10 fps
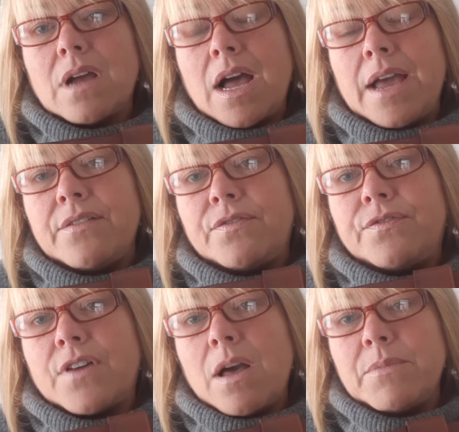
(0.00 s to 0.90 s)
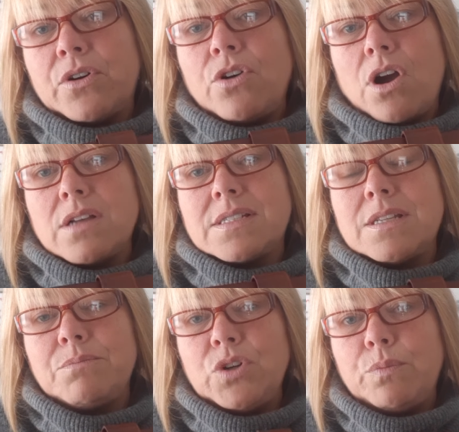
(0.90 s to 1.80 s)
I've come across
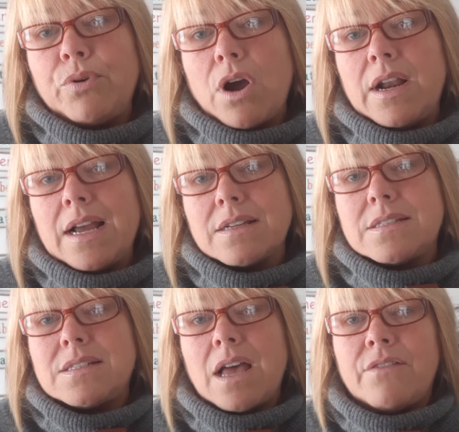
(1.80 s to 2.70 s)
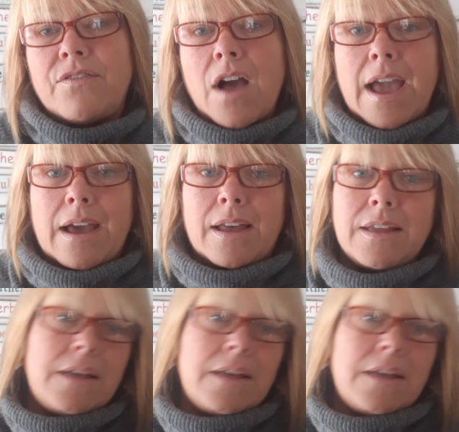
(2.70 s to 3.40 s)
some new products via